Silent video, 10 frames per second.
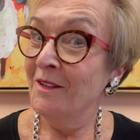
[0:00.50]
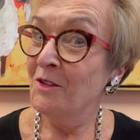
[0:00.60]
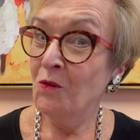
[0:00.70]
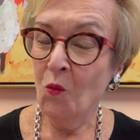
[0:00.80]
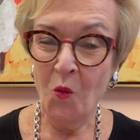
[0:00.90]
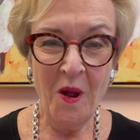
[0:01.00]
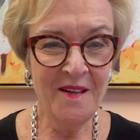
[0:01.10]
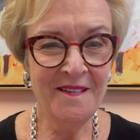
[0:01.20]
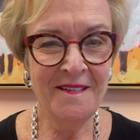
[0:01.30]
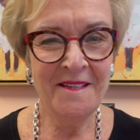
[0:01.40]
It's
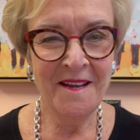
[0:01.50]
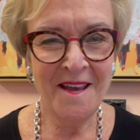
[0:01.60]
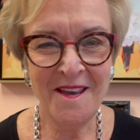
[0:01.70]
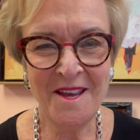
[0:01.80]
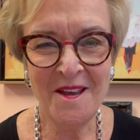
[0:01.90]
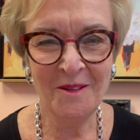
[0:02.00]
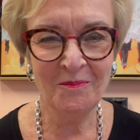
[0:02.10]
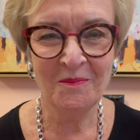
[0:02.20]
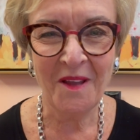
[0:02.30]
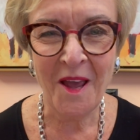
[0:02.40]
Wednesday,
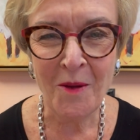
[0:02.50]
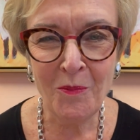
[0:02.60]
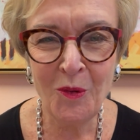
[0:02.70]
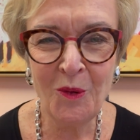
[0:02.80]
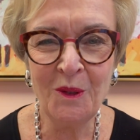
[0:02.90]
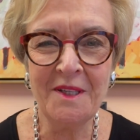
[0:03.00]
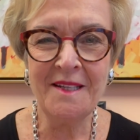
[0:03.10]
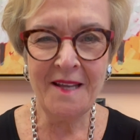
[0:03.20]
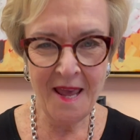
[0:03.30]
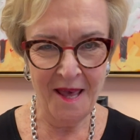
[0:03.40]
April
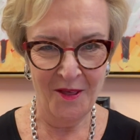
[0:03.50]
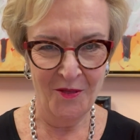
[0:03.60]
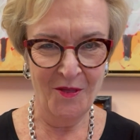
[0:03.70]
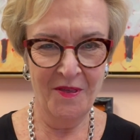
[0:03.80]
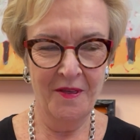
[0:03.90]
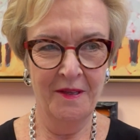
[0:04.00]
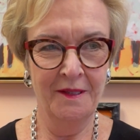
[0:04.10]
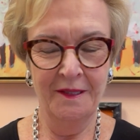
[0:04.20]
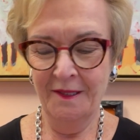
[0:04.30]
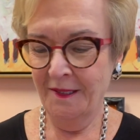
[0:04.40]
10th.
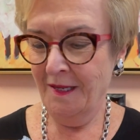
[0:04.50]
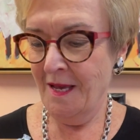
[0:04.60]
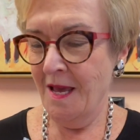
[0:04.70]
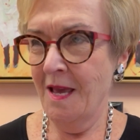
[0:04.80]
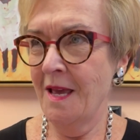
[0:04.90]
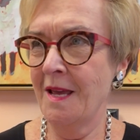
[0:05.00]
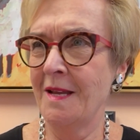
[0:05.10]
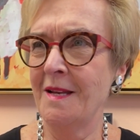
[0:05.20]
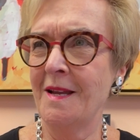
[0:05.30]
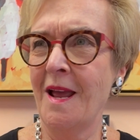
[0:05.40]

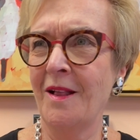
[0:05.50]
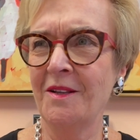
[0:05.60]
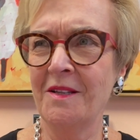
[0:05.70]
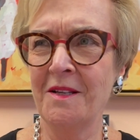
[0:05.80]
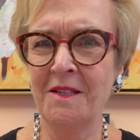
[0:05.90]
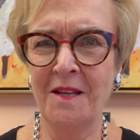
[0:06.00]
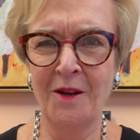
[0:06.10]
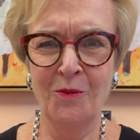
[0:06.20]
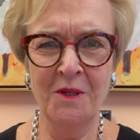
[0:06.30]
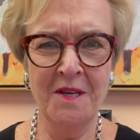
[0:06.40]
And Allison said
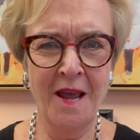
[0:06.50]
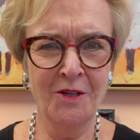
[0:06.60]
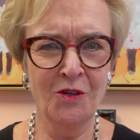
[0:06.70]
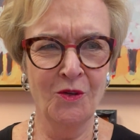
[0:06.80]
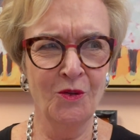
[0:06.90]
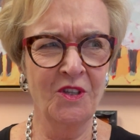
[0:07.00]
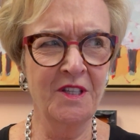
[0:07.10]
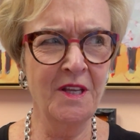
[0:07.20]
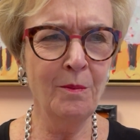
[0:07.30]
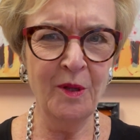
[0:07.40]
it was National
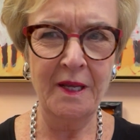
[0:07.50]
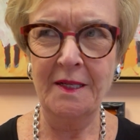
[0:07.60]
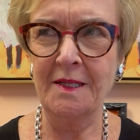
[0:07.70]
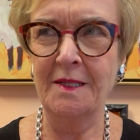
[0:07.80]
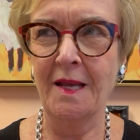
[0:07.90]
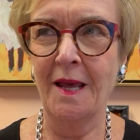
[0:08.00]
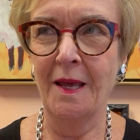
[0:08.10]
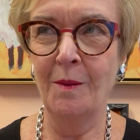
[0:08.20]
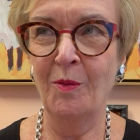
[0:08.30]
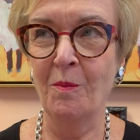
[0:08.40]
Siblings
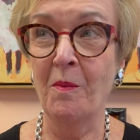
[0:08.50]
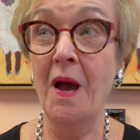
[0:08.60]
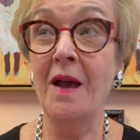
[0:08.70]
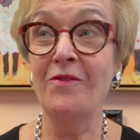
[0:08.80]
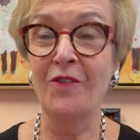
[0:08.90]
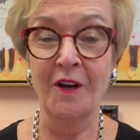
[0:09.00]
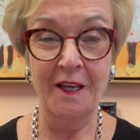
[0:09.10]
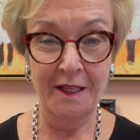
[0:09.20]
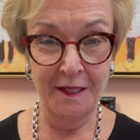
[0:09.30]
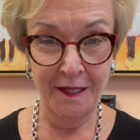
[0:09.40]
Day, but my
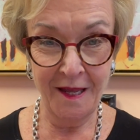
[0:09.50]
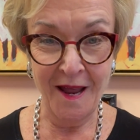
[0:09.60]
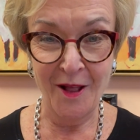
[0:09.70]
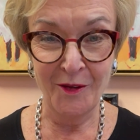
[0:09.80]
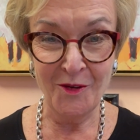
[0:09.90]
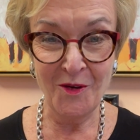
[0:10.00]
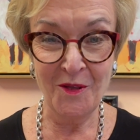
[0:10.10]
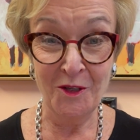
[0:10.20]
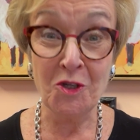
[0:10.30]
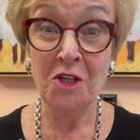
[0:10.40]
funky little calendar
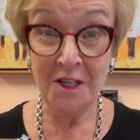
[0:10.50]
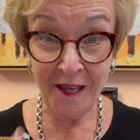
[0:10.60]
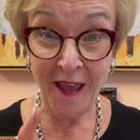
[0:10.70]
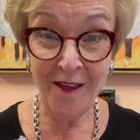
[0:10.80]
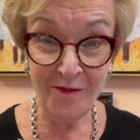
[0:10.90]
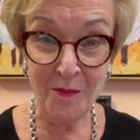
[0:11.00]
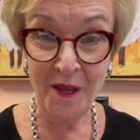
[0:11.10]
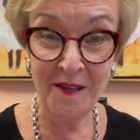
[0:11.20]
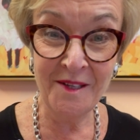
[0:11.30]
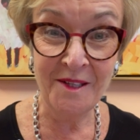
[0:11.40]
that she gave
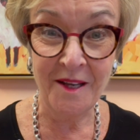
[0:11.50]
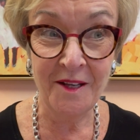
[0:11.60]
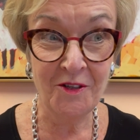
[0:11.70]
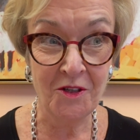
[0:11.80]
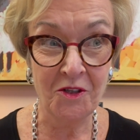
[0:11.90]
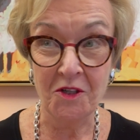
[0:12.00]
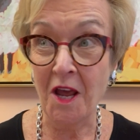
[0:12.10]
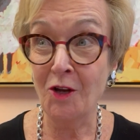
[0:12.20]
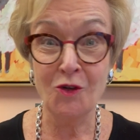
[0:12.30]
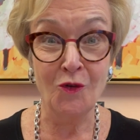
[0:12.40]
me says it's
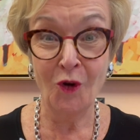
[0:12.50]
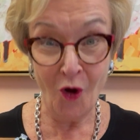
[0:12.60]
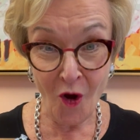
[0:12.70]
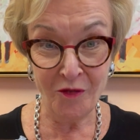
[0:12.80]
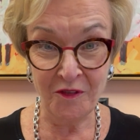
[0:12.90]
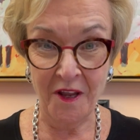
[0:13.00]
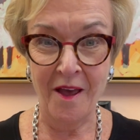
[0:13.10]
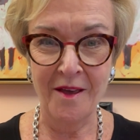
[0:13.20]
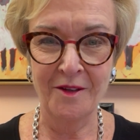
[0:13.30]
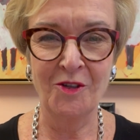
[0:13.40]
National Golf Day.